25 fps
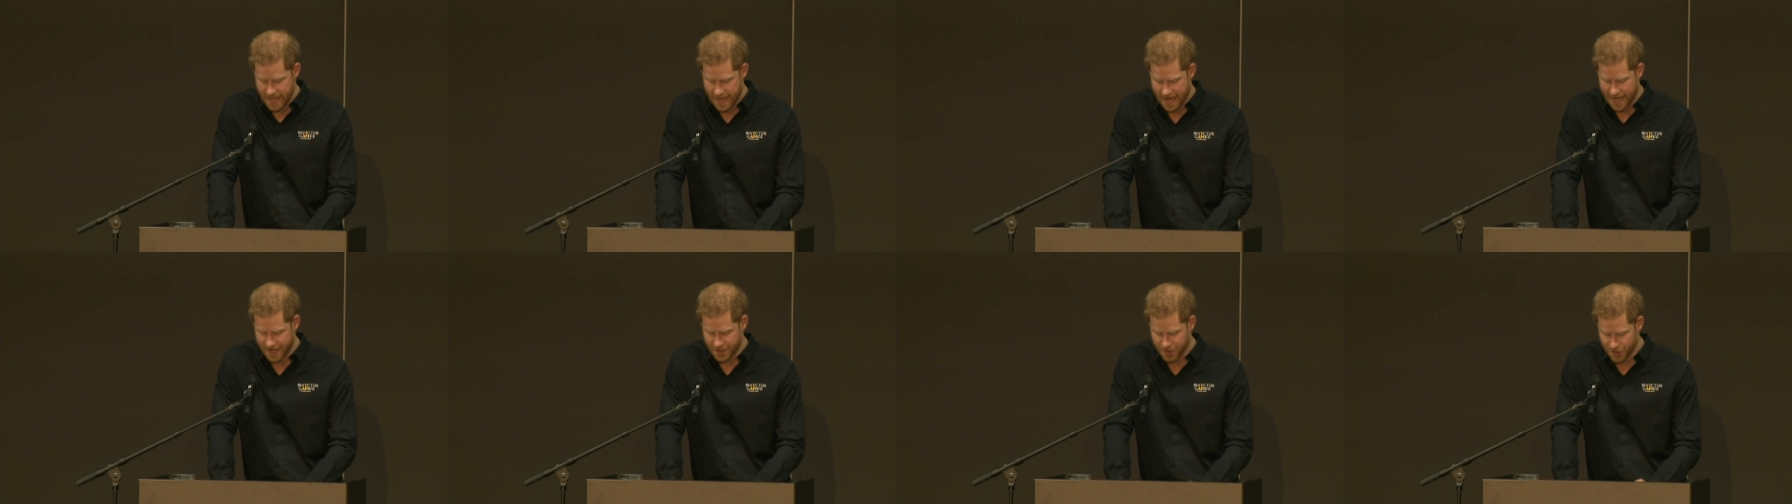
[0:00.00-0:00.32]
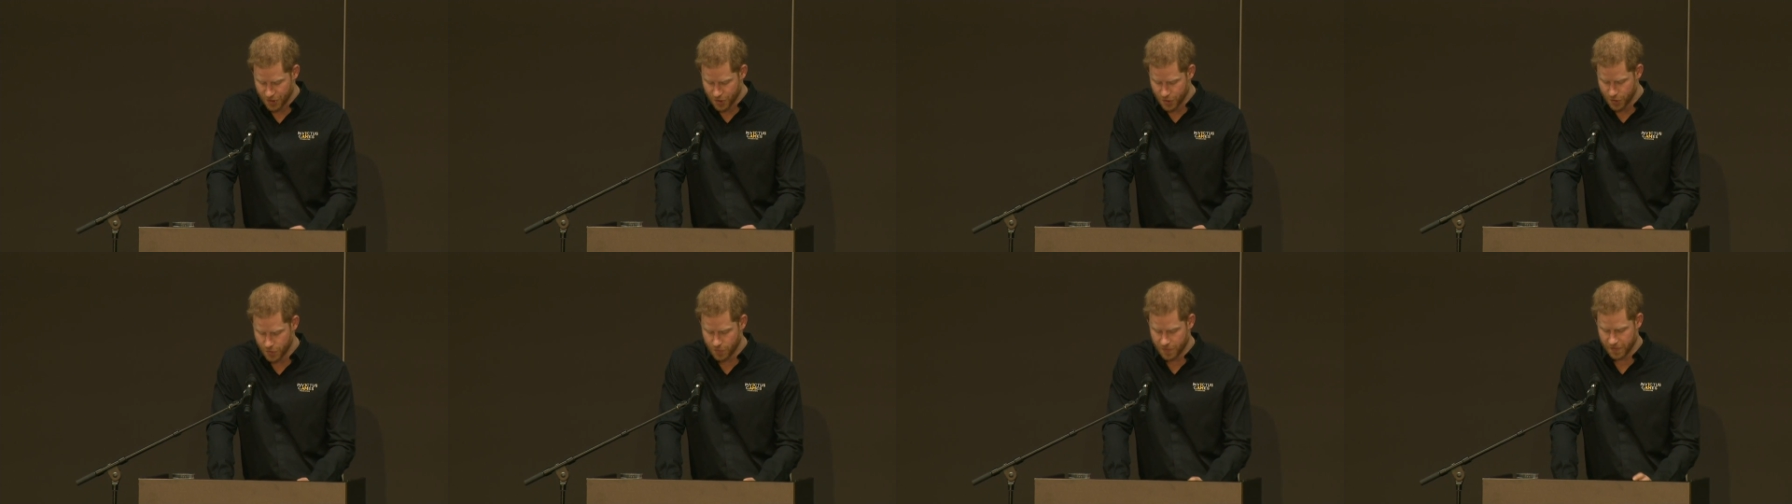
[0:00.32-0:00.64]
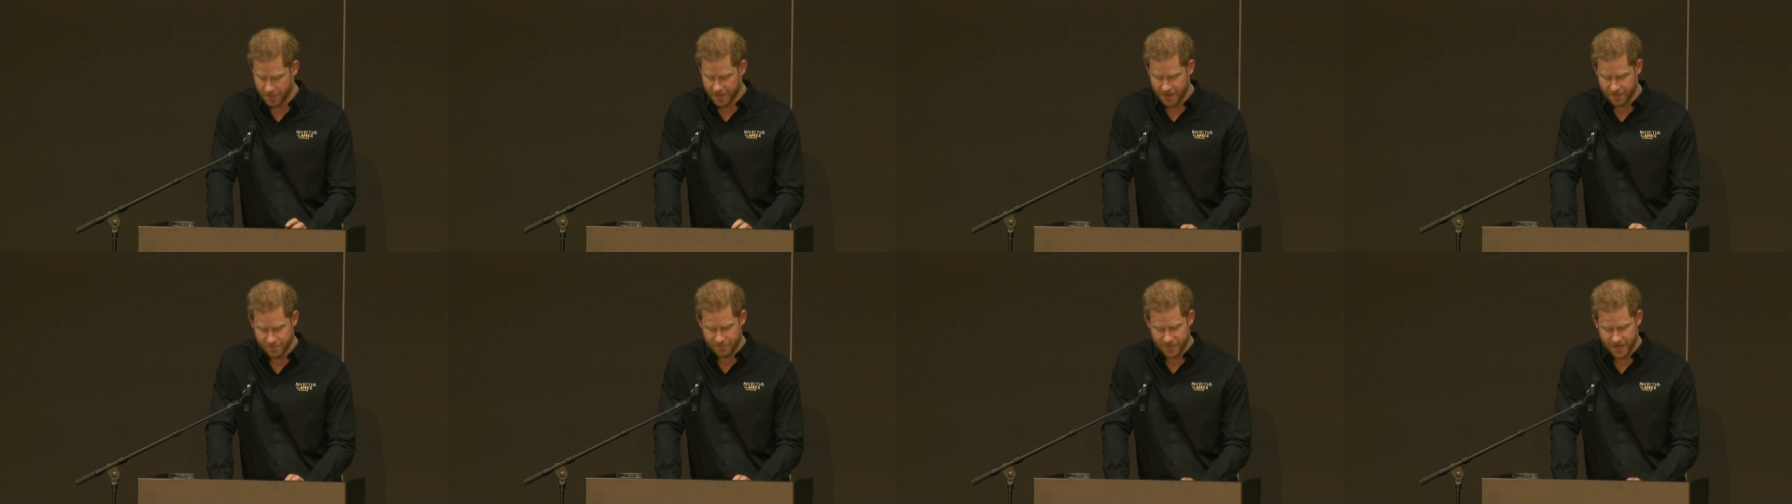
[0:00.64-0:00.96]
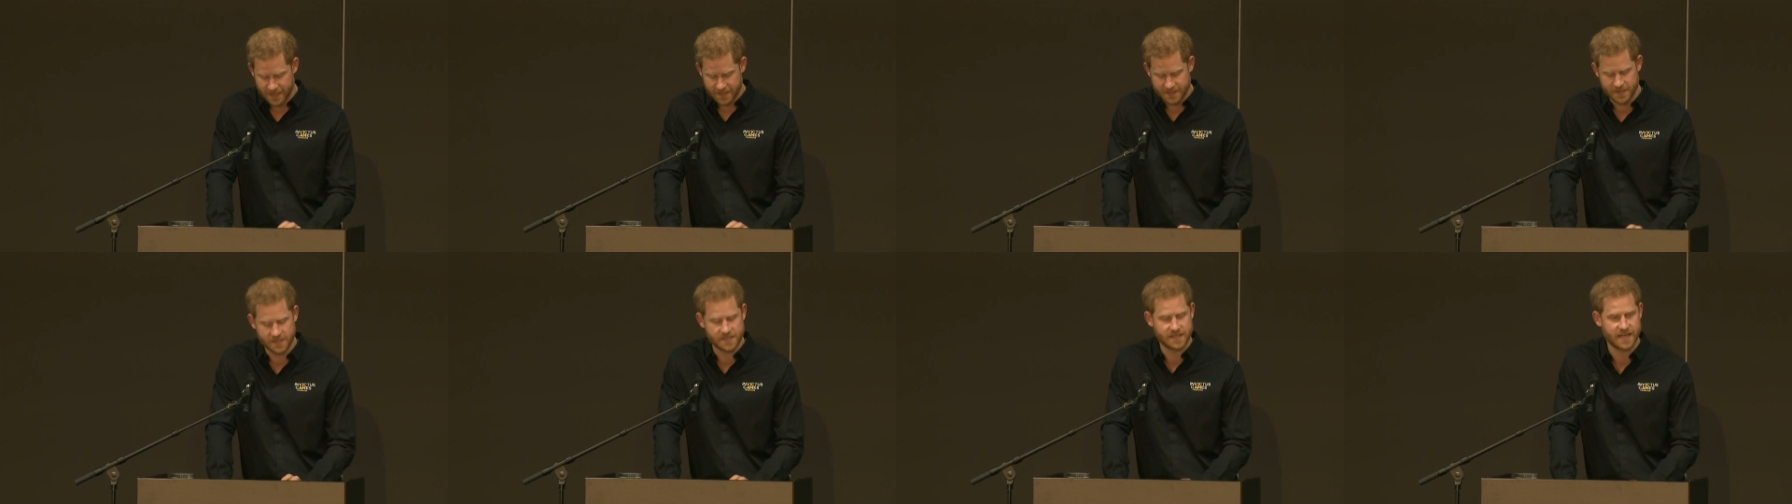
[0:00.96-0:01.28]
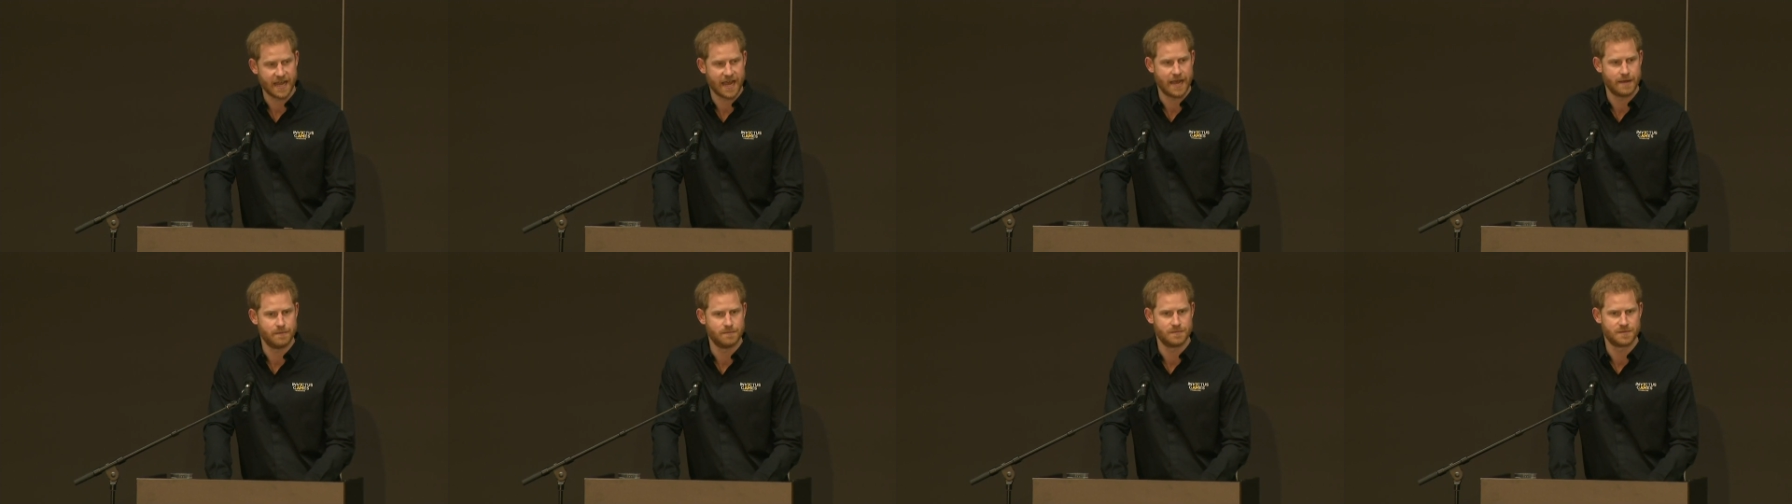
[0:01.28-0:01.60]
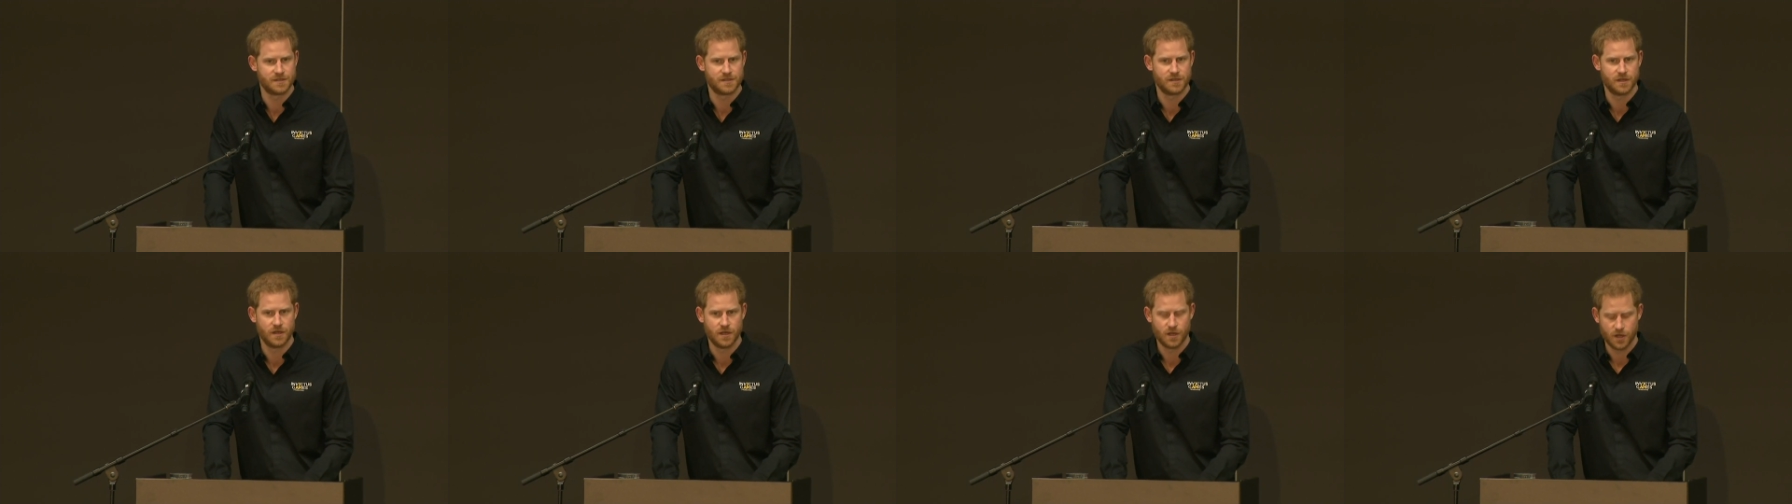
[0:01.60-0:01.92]
and knew that the Invictus
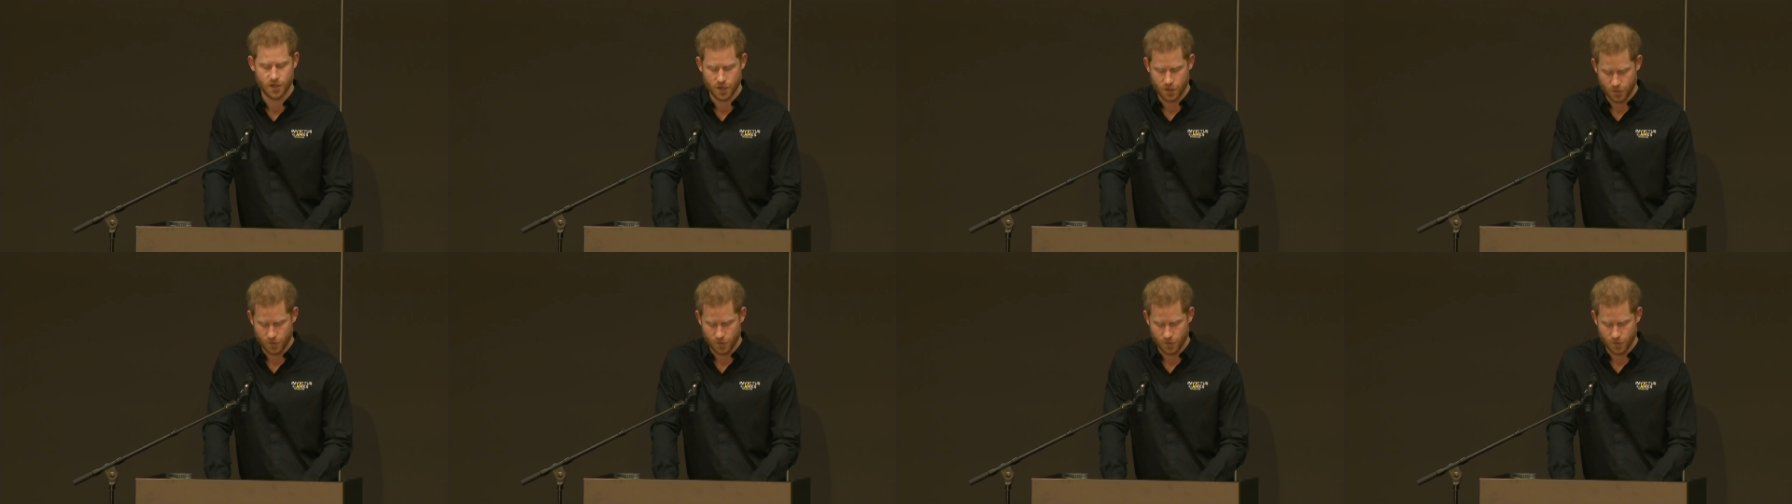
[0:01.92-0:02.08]
Games